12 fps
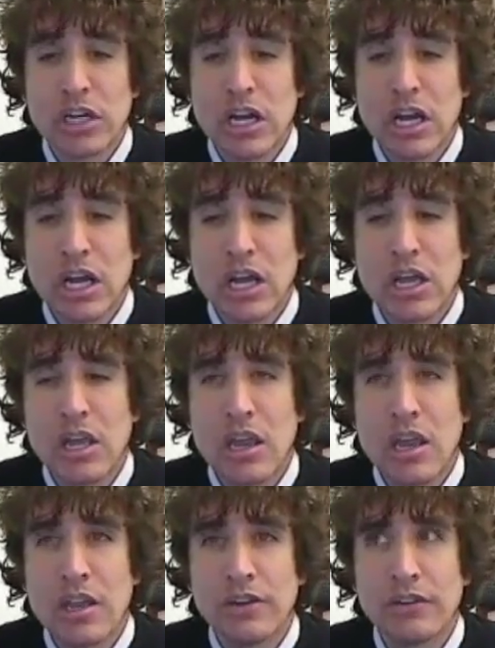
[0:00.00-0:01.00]

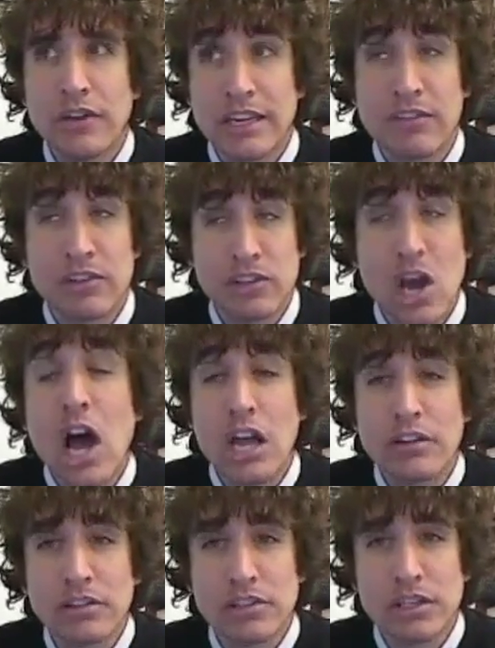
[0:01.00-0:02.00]
and even taught
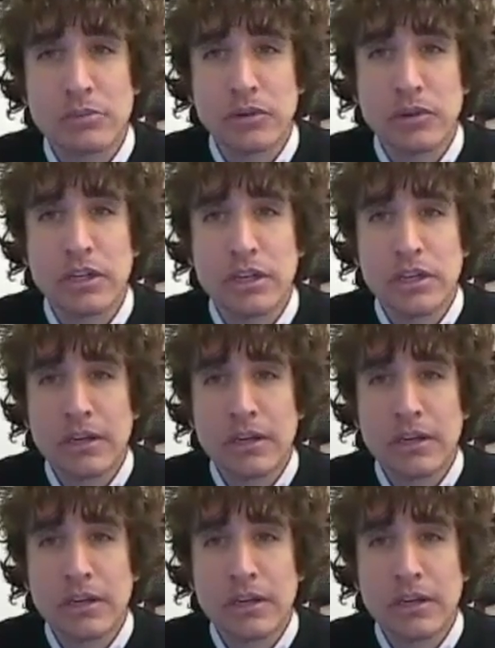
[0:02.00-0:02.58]
to some degree.